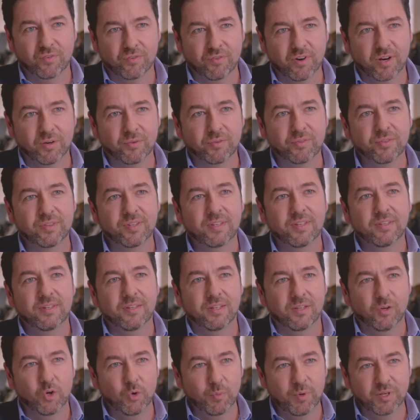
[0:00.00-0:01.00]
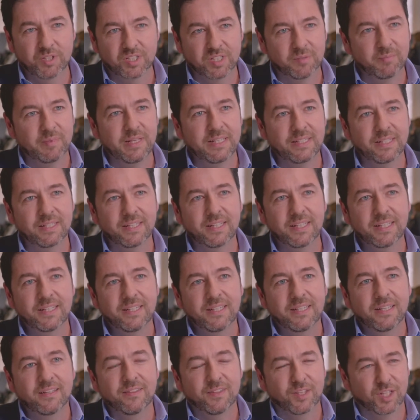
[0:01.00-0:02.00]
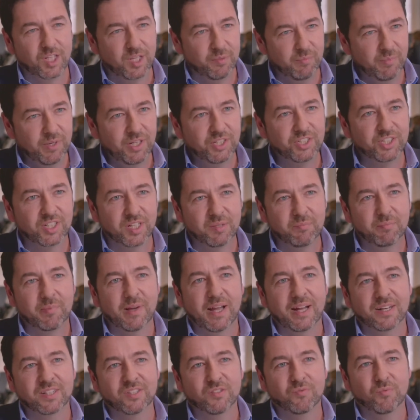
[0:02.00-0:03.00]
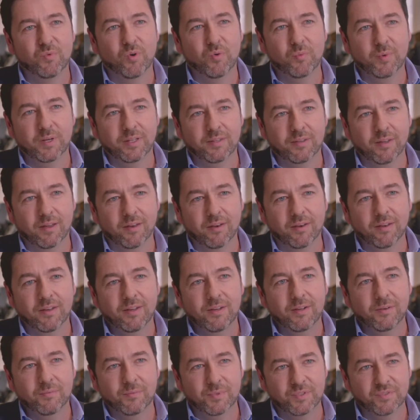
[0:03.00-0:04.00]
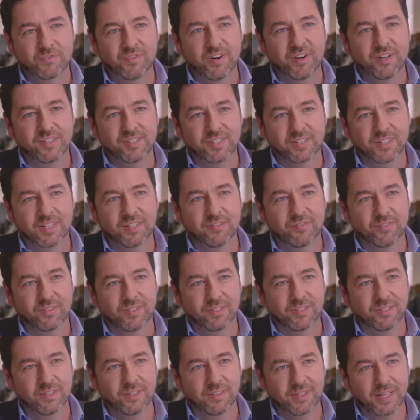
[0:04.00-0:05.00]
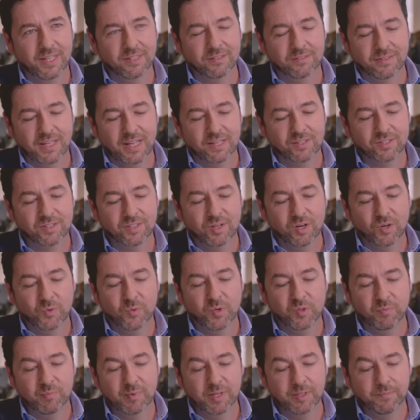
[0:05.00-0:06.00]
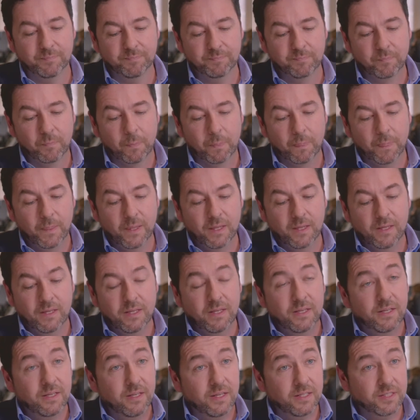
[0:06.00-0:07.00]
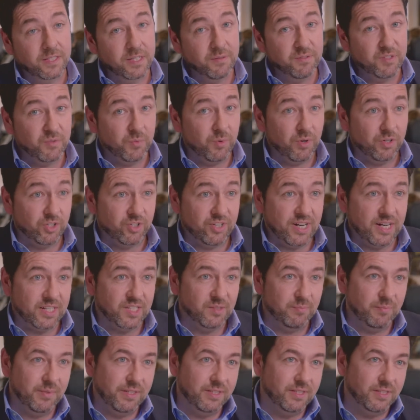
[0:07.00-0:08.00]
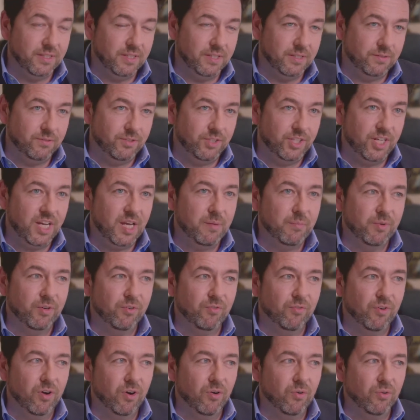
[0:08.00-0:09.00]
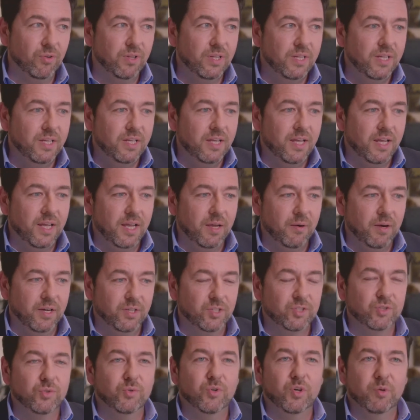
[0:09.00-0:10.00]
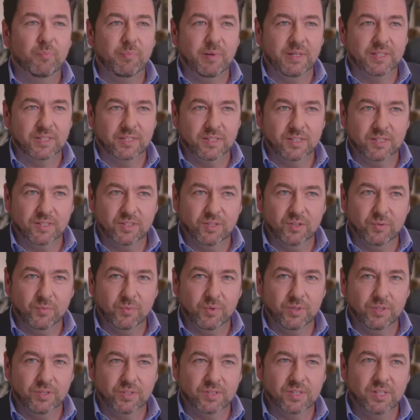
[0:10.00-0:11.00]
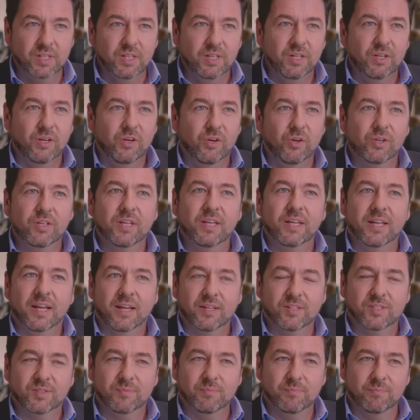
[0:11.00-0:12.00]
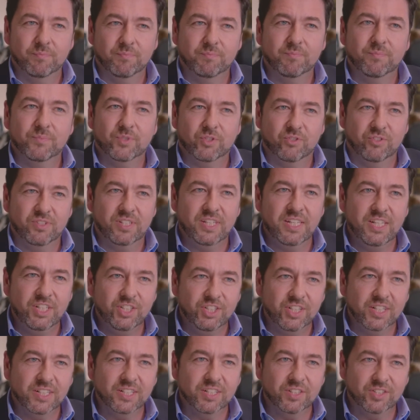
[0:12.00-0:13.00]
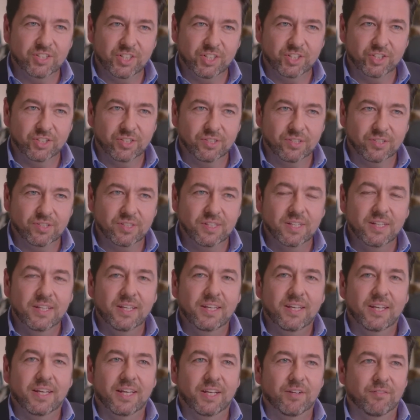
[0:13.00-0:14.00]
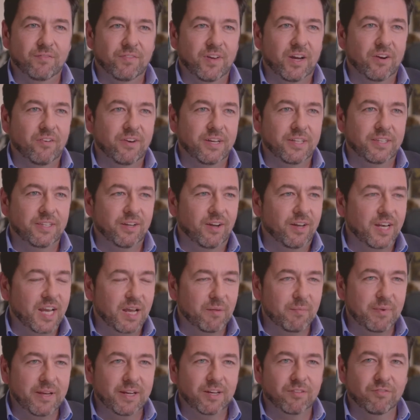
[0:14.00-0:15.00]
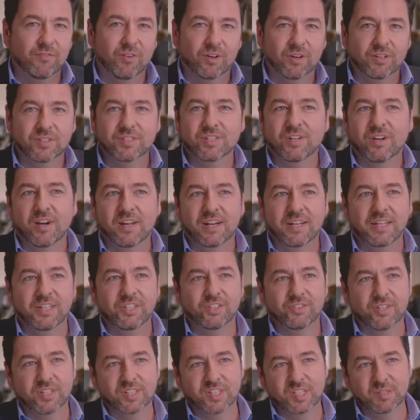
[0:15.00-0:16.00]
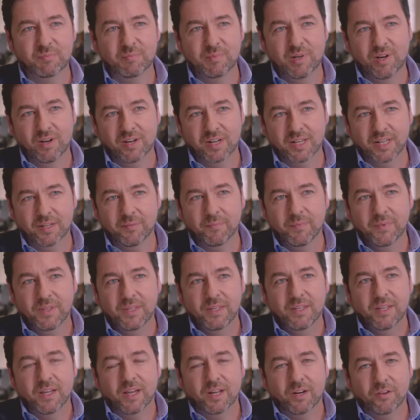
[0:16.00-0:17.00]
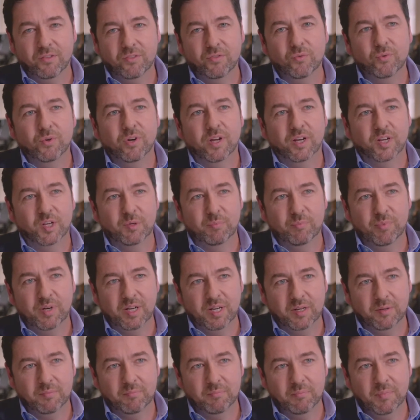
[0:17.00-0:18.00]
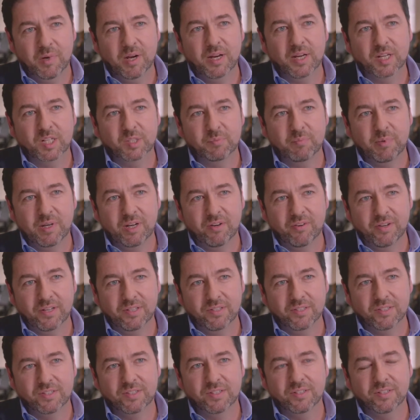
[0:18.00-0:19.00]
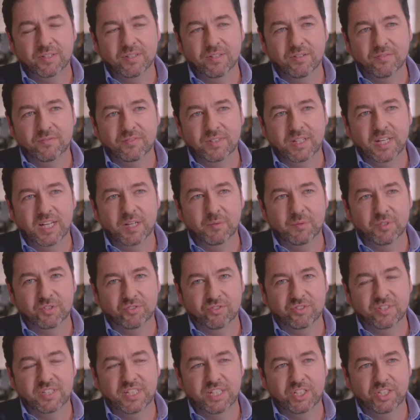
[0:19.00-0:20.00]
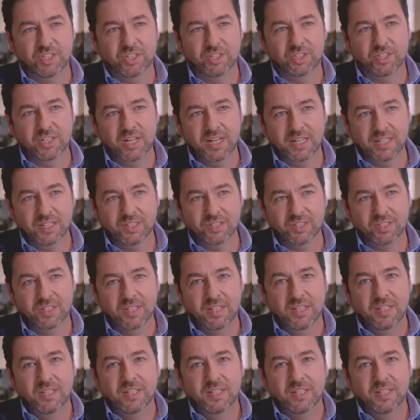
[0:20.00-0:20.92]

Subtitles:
growth almost immediately. The commercial impact of what we'd done was very significant, and that stuck with me. In terms of what attracted me to the chairman role, I saw a business that was looking at some strategic decisions in a very dynamic, volatile and interesting market. And I thought I could bring my experience of dealing with strategic change